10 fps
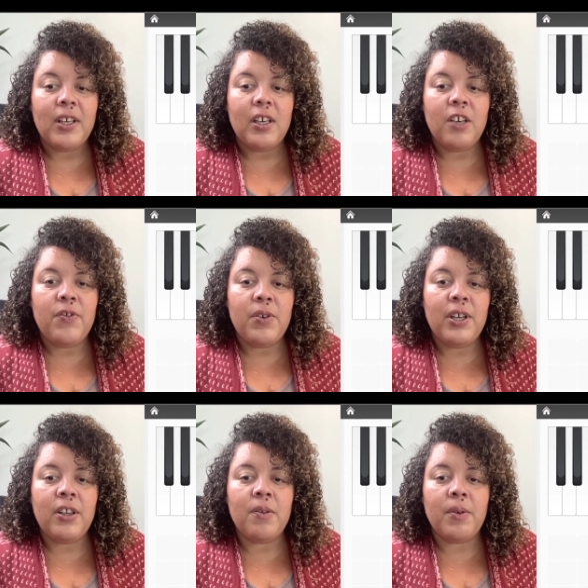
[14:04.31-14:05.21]
If you
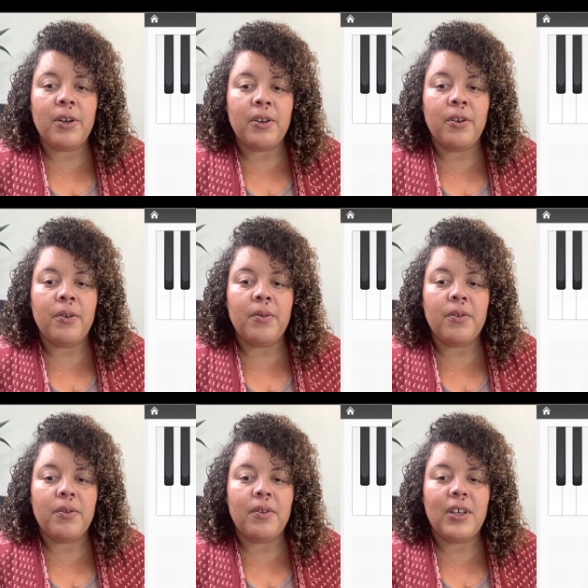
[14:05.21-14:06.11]
hit the wrong note,
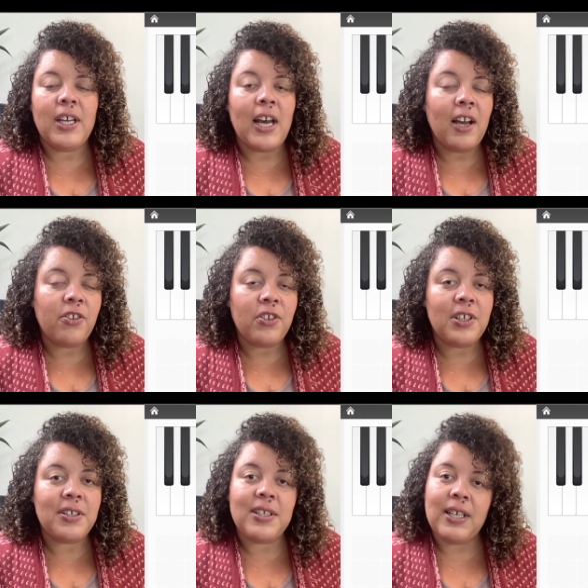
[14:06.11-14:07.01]
it actually
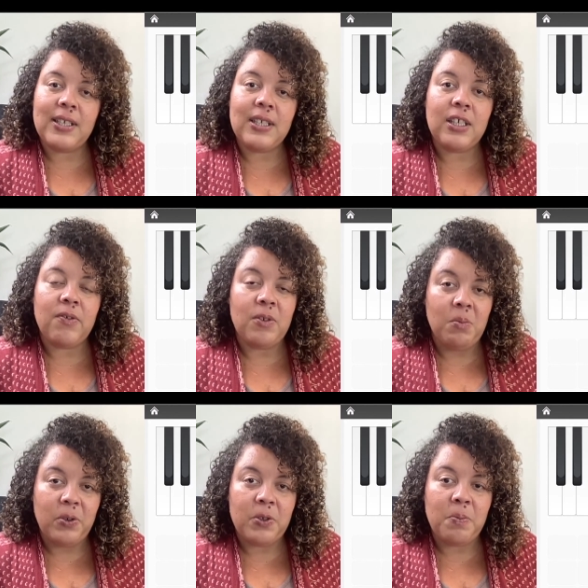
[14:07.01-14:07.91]
is set to give you
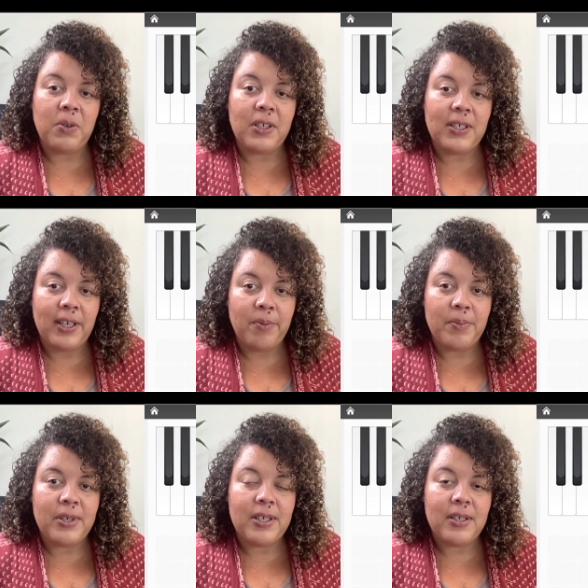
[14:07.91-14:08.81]
multiple
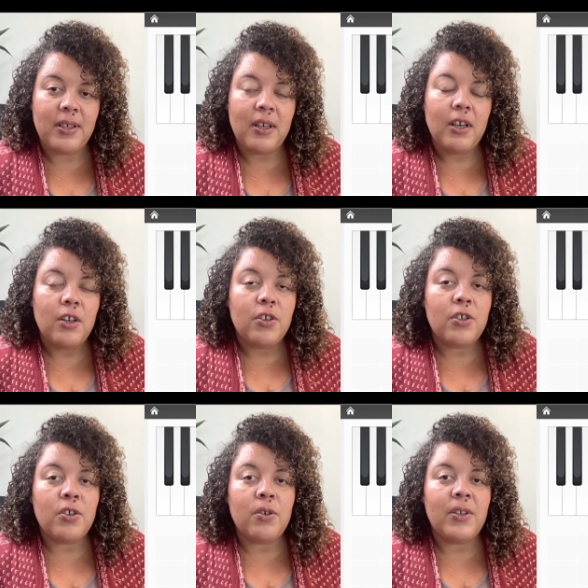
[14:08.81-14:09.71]
attempts.
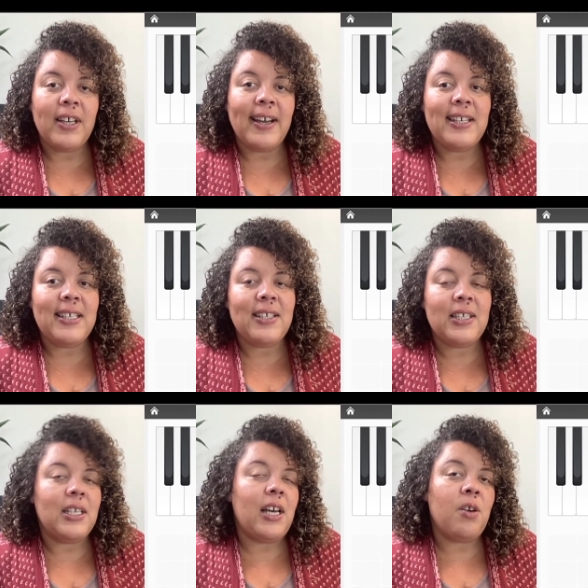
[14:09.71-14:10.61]
So the idea is
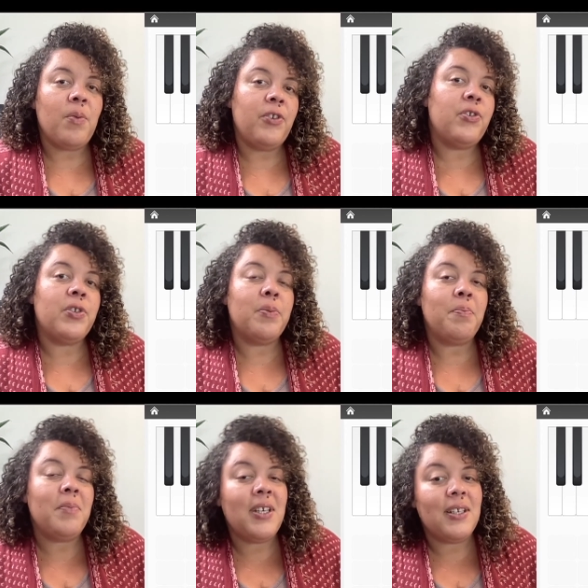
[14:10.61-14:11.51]
that I don't want you to
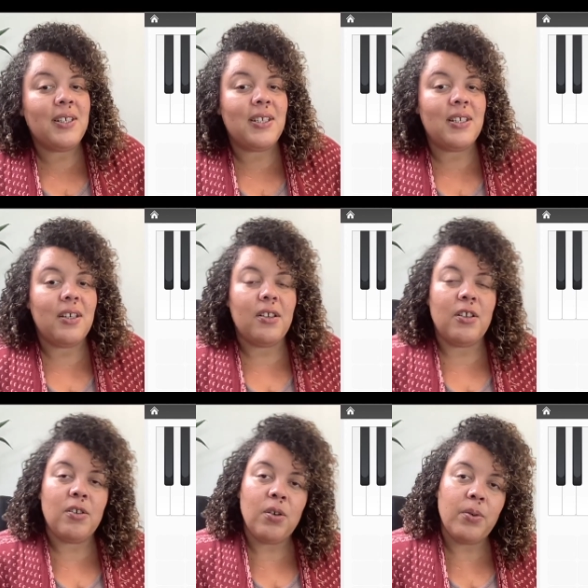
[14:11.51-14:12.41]
miss the
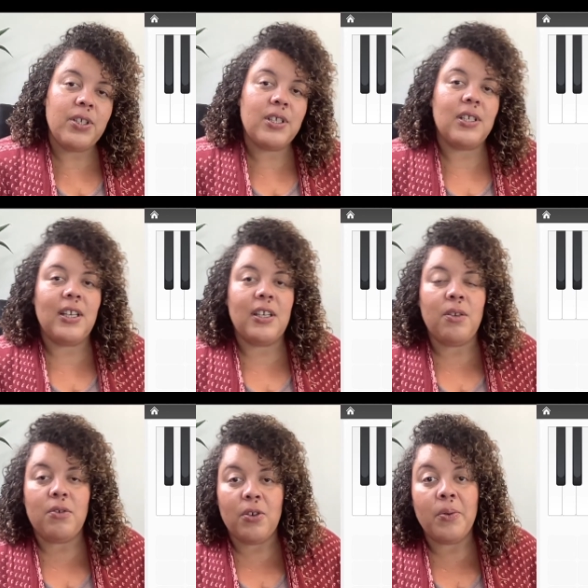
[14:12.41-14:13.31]
notes that
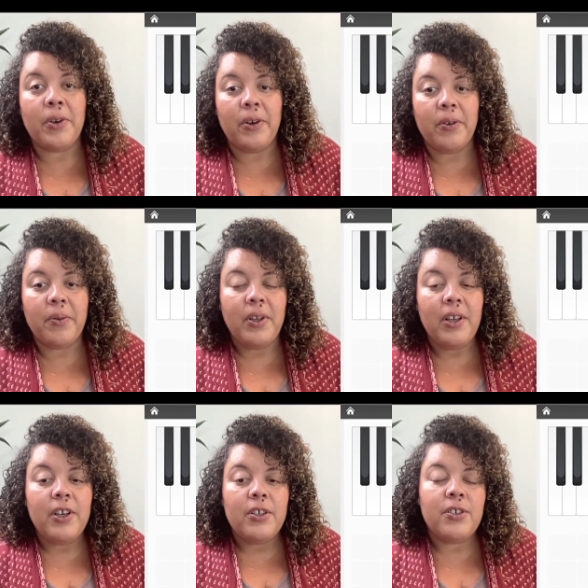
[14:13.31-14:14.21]
you don't know.
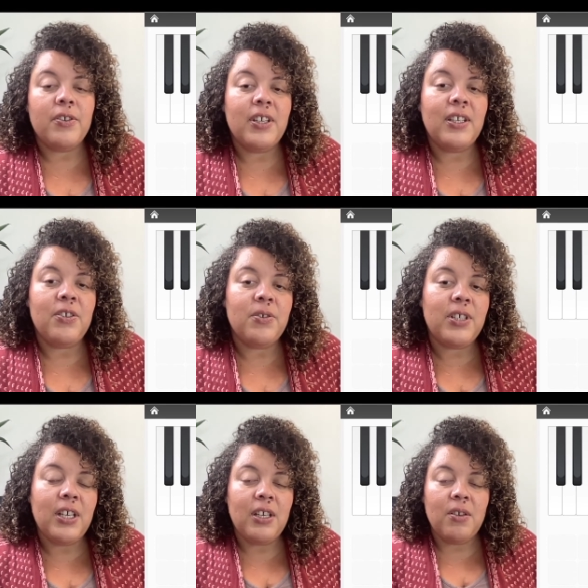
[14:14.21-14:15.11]
So then this will
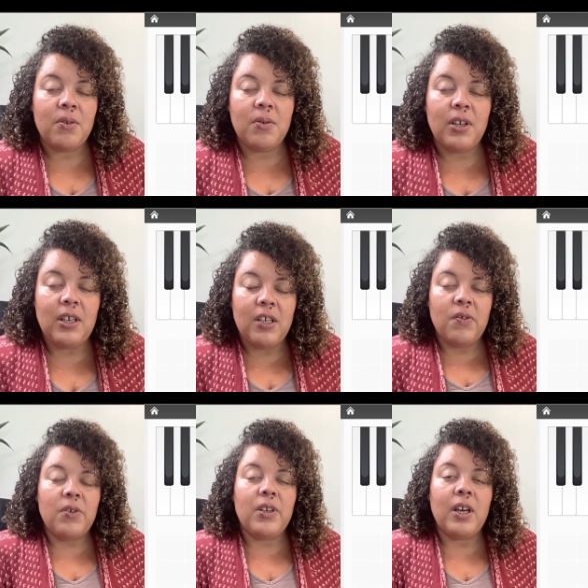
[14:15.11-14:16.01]
take you and
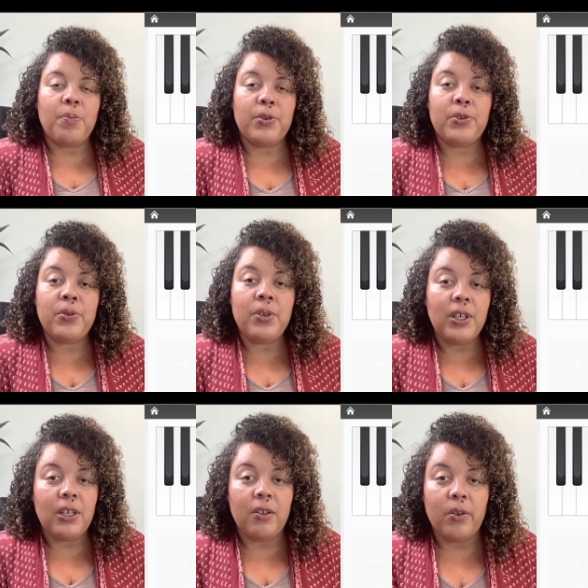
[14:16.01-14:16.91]
give you the
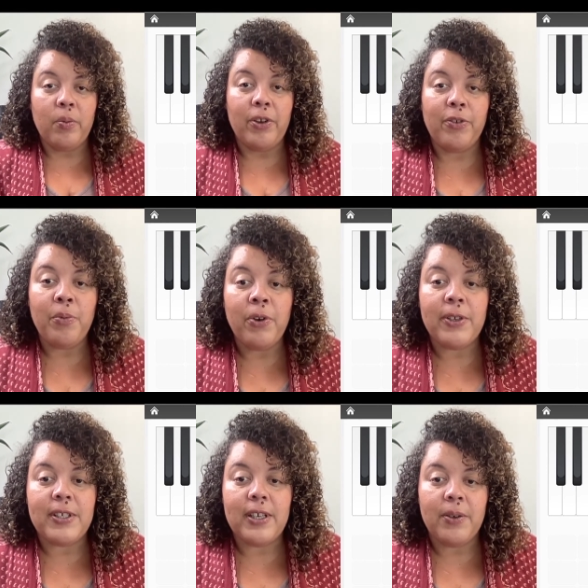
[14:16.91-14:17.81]
opportunity to look once more
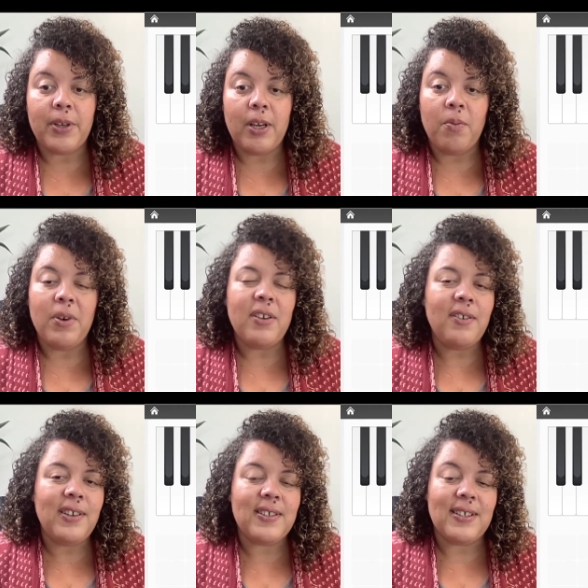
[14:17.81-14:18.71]
and say, okay, what
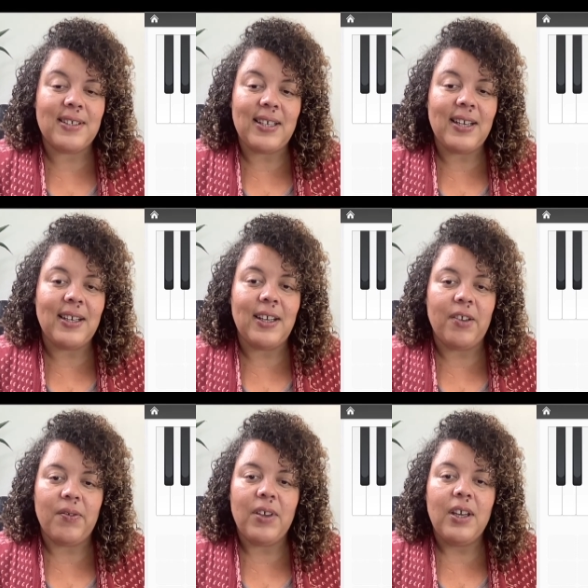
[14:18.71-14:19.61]
note is this? Not an F.